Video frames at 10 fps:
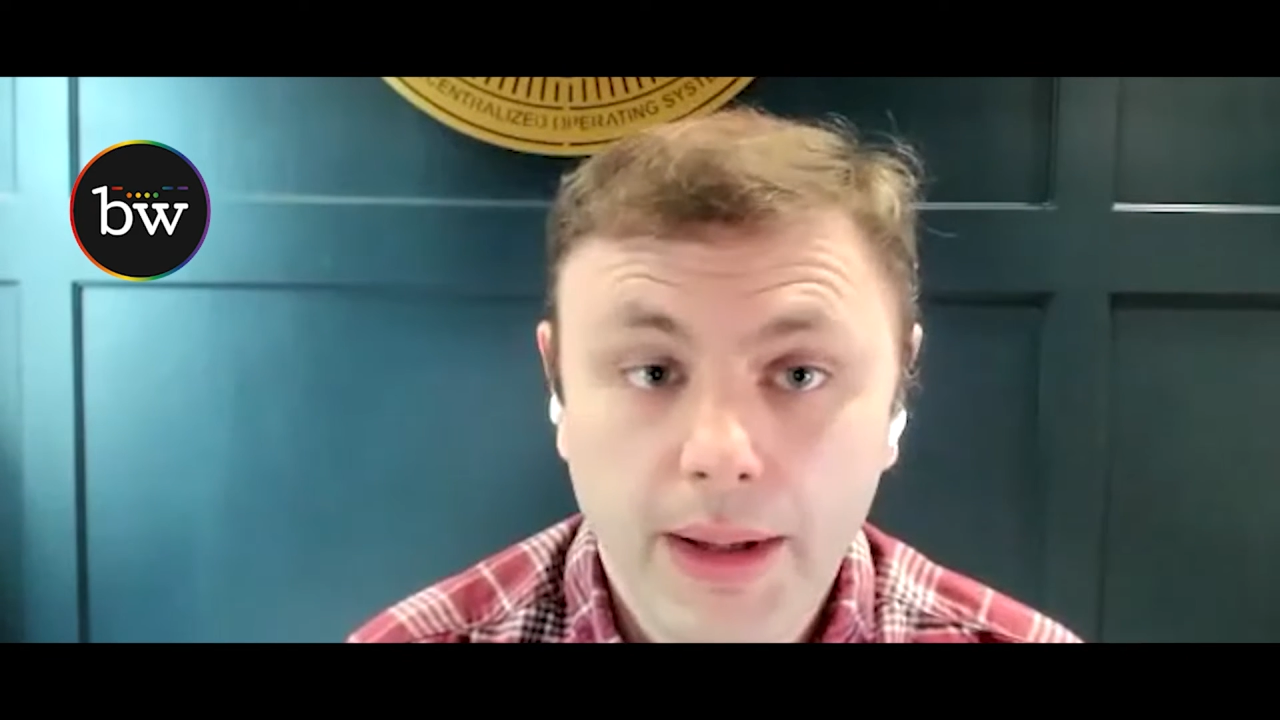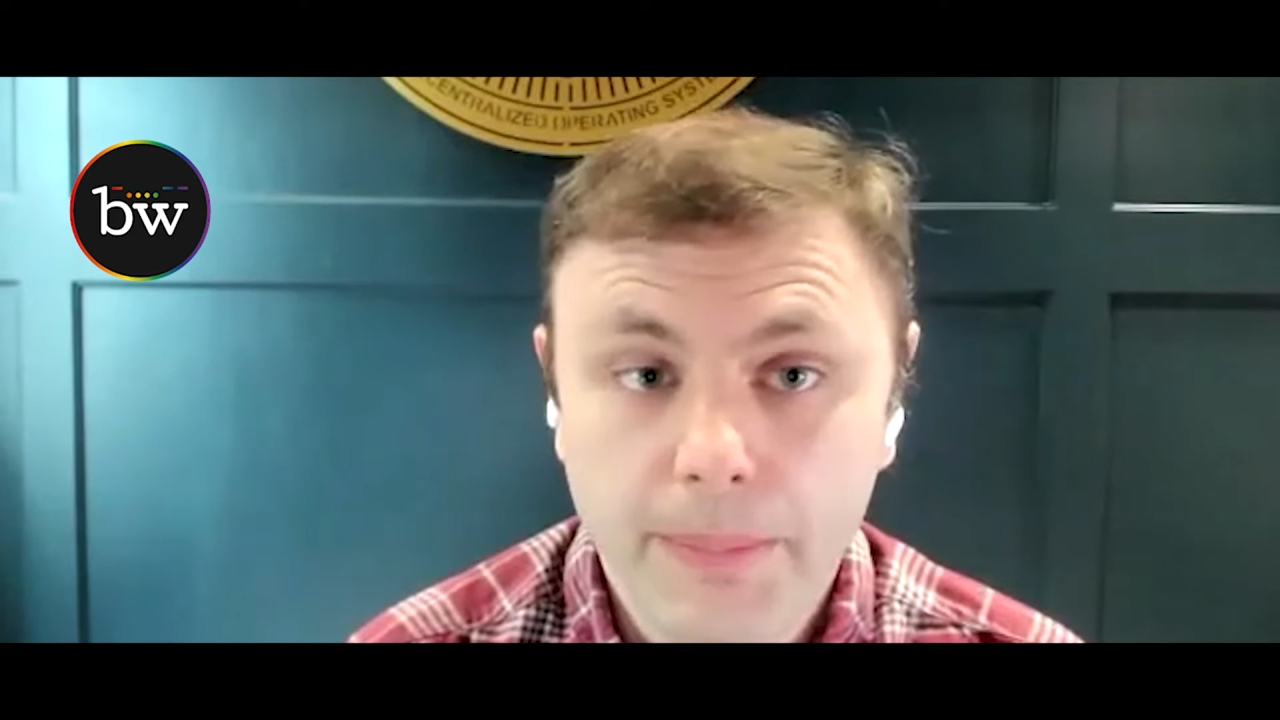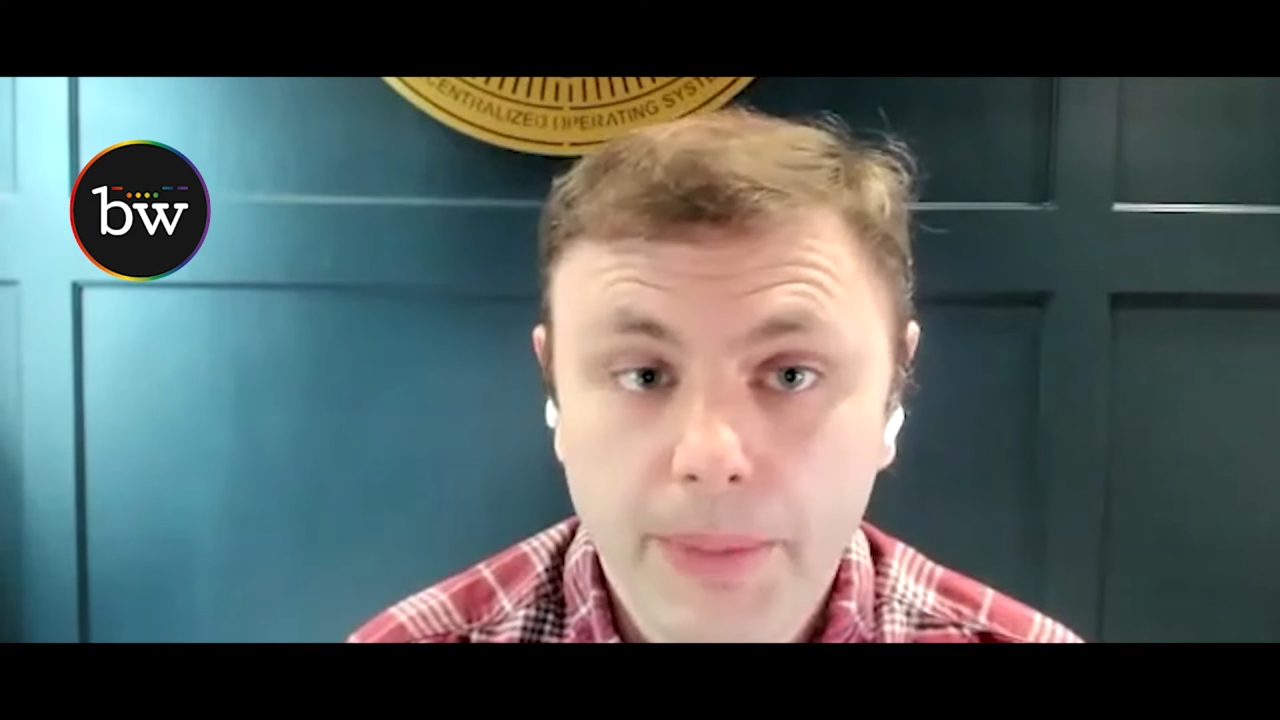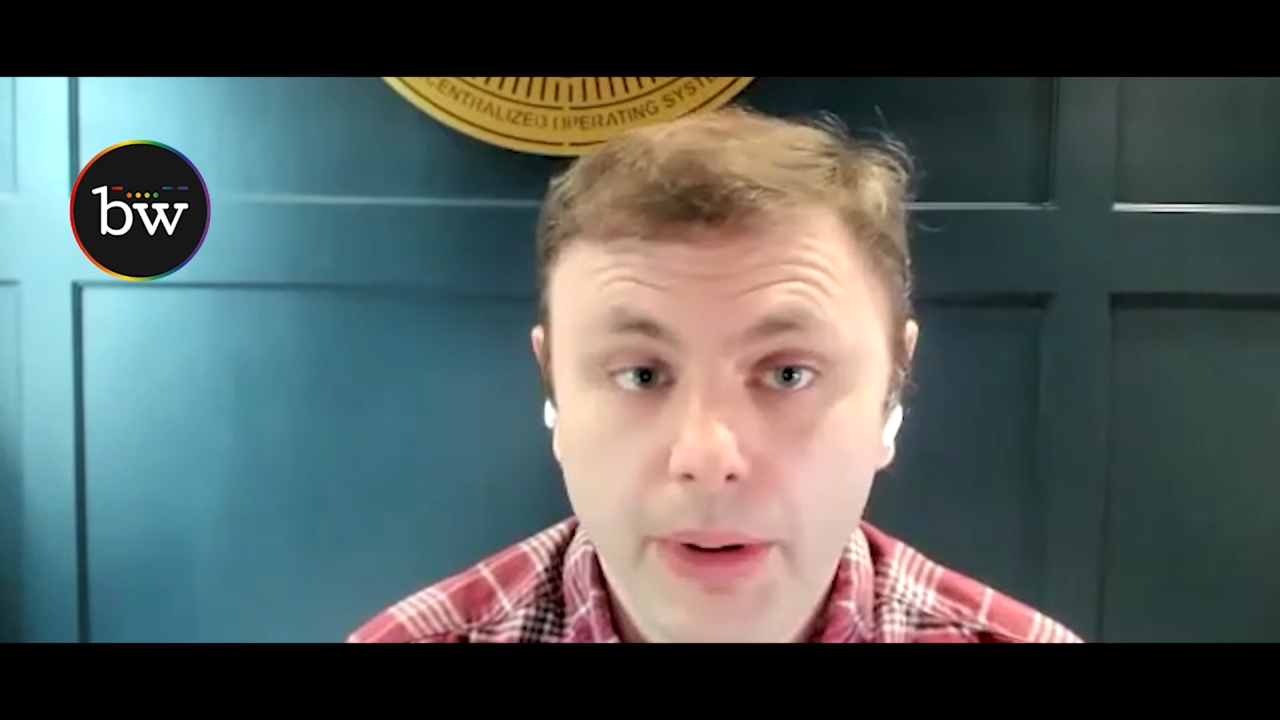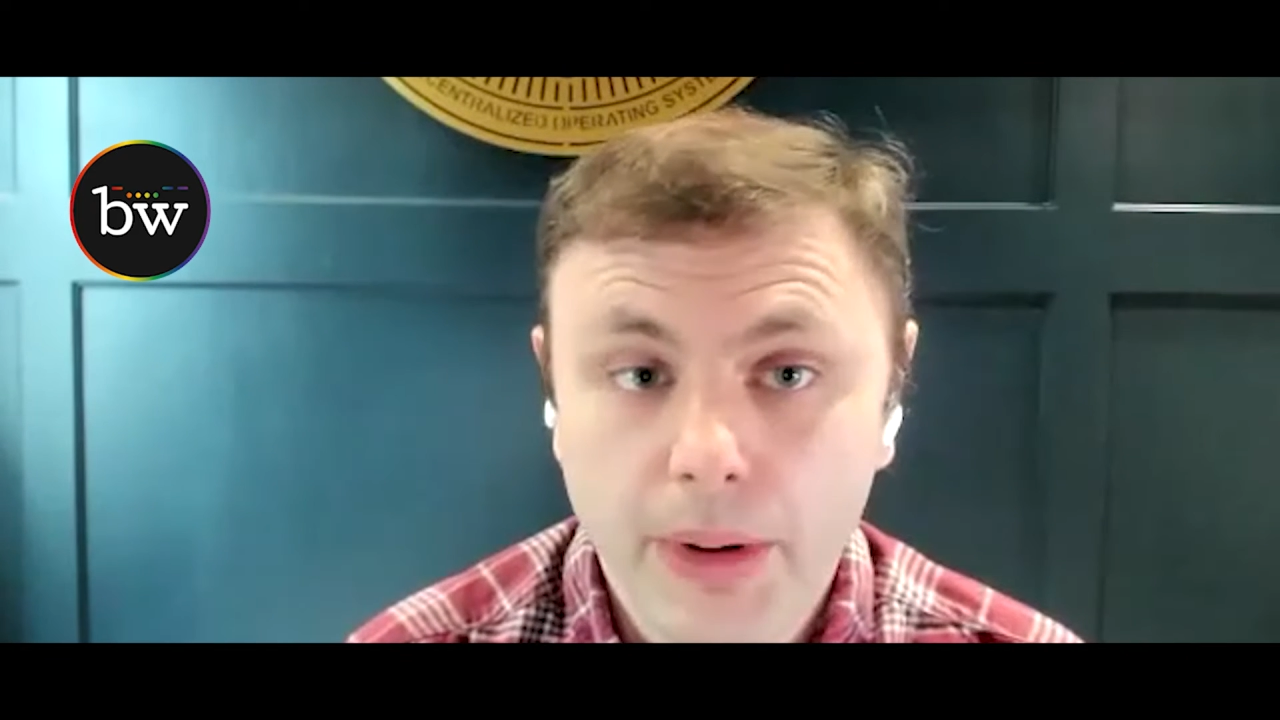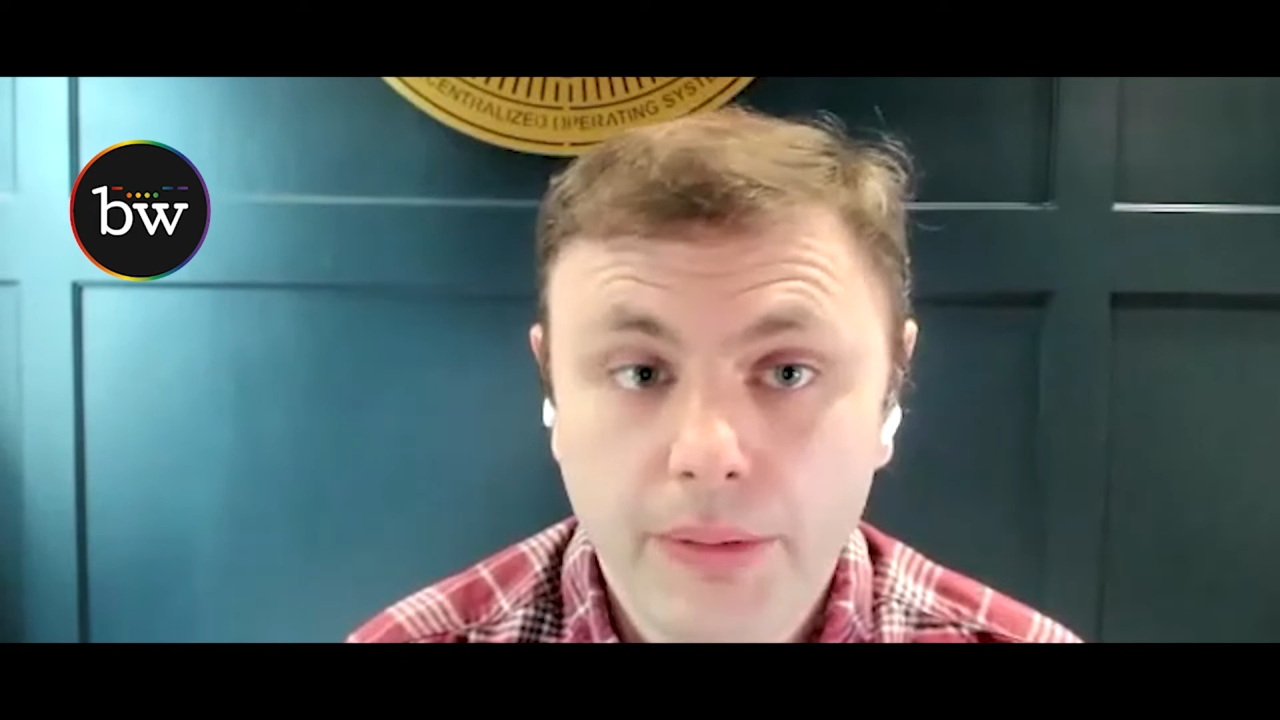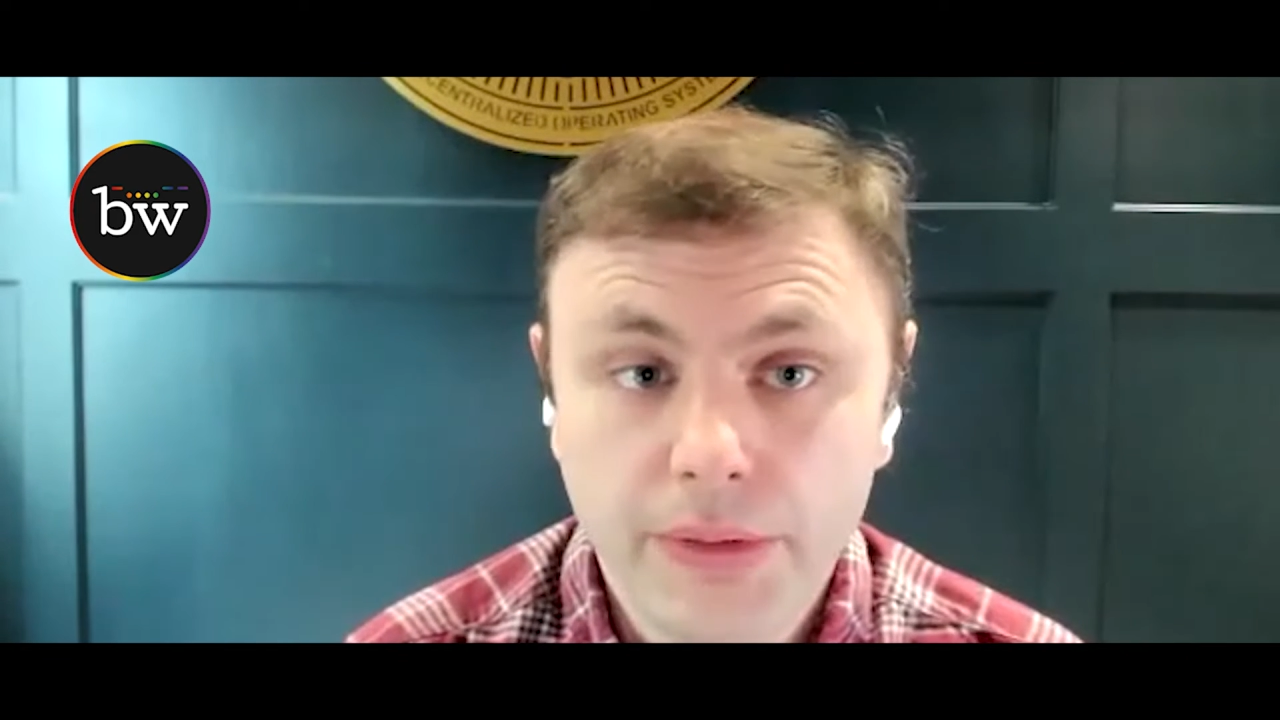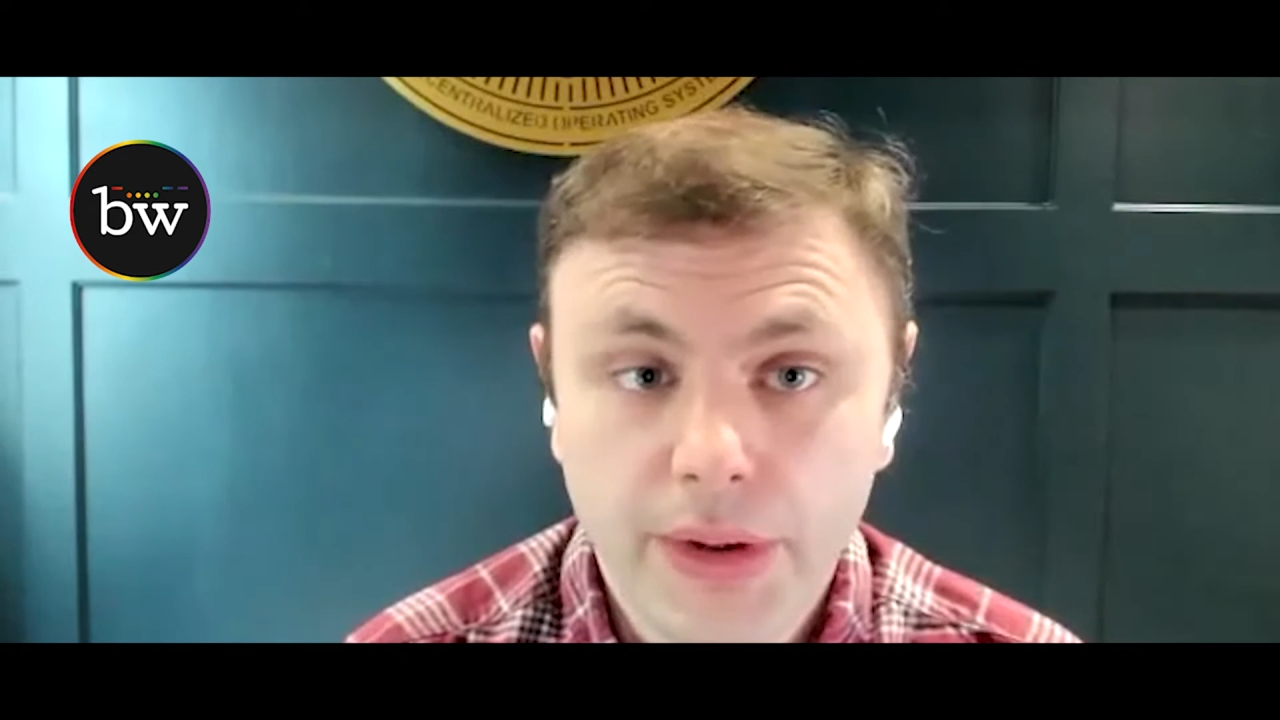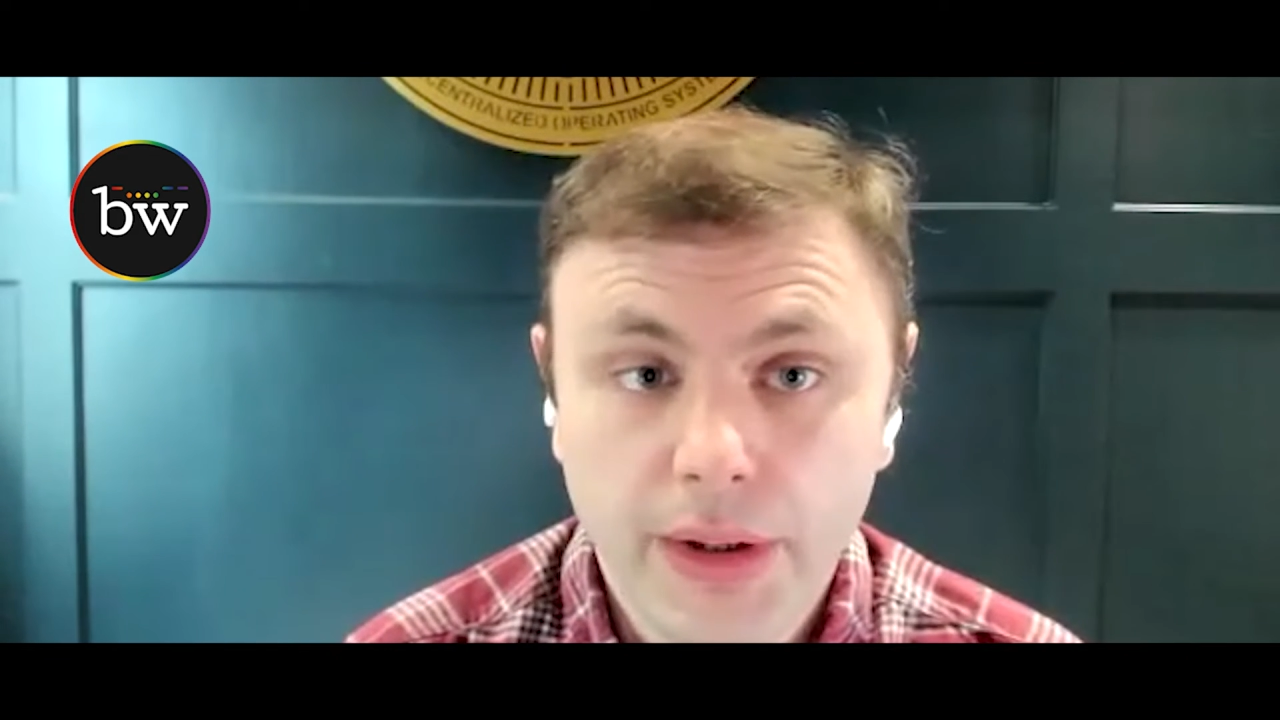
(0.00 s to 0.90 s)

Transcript: impose